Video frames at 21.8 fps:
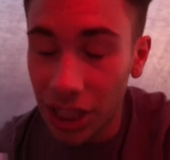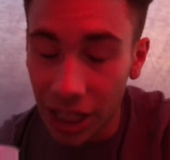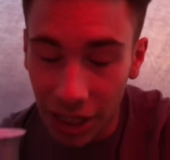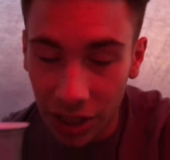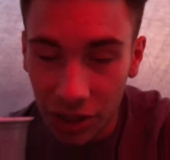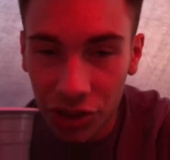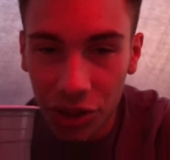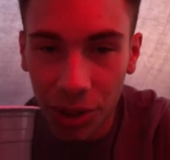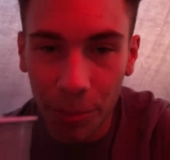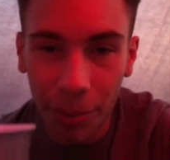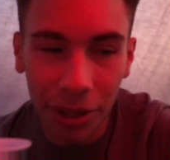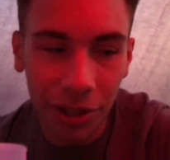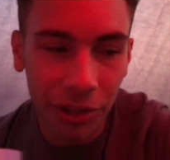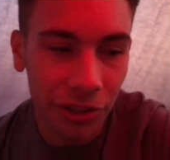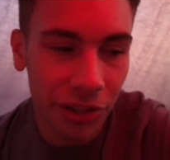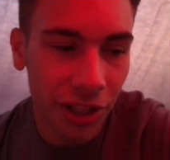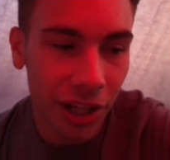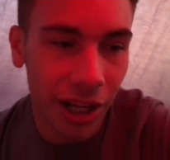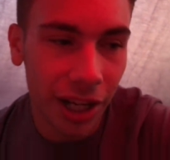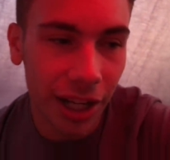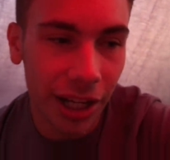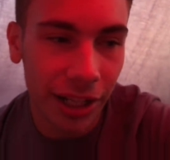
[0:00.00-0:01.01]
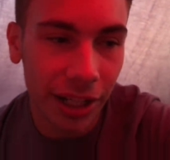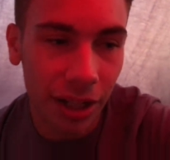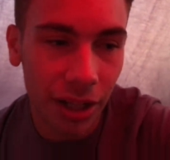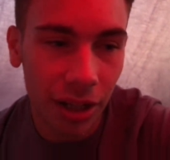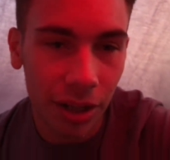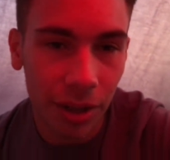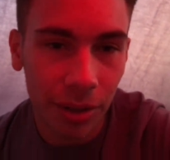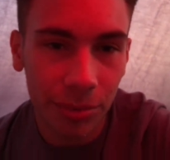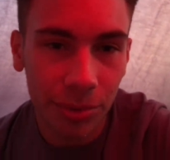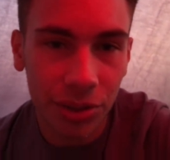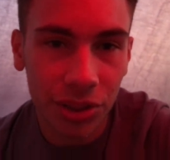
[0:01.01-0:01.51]
So yeah, should be a good night, and
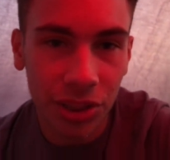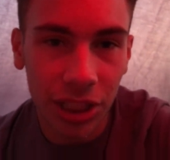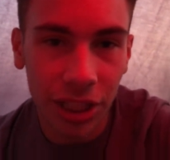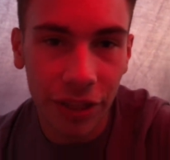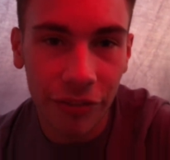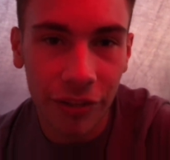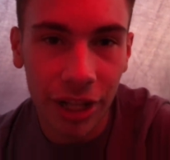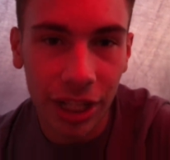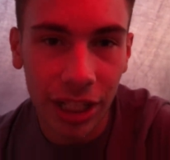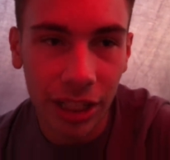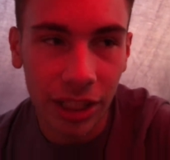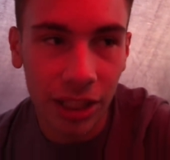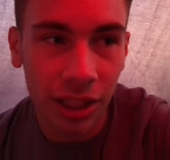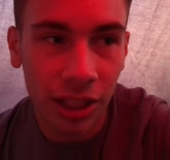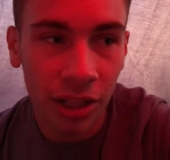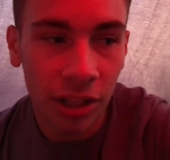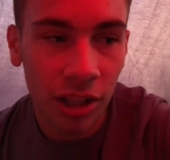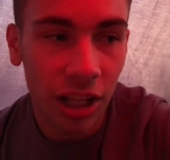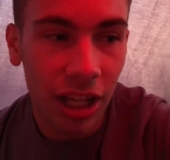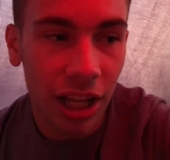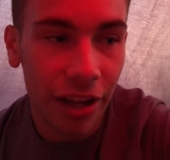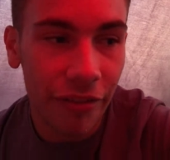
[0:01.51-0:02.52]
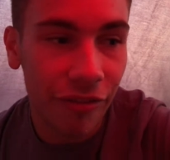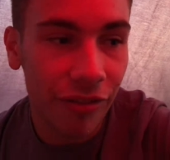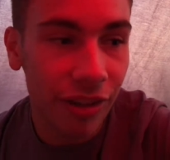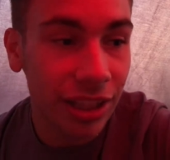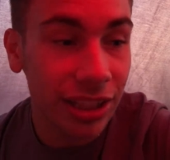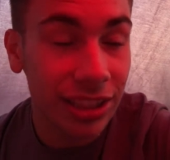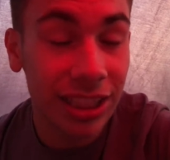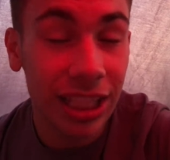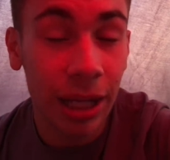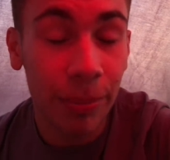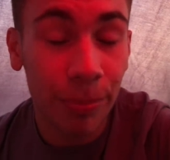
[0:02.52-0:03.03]
we'll see if any
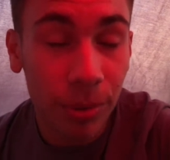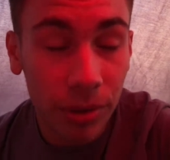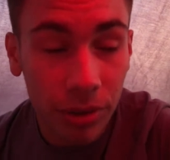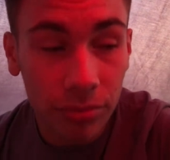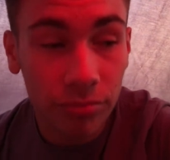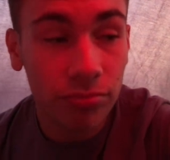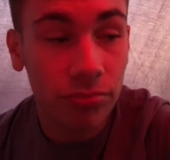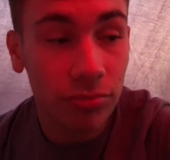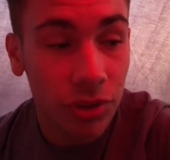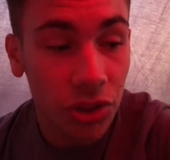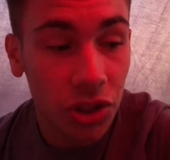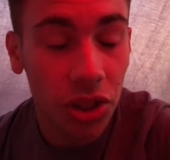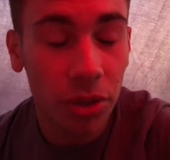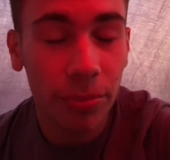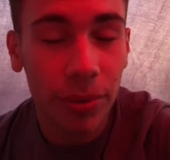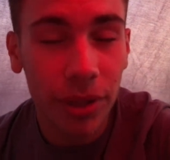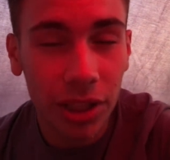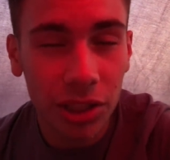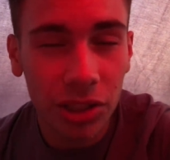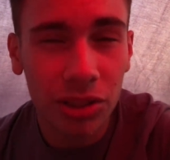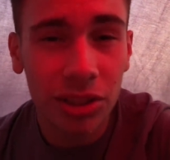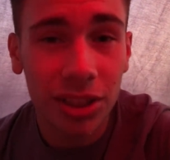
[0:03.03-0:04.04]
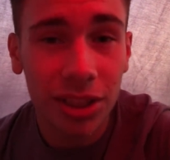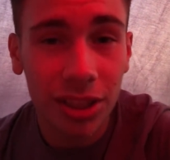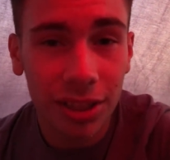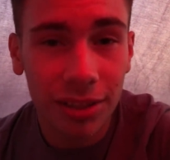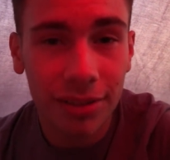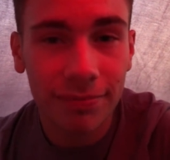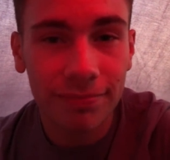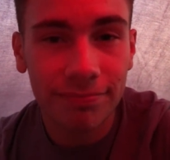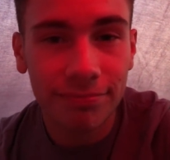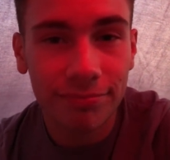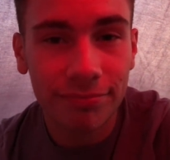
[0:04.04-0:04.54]
events happen. It should be interesting.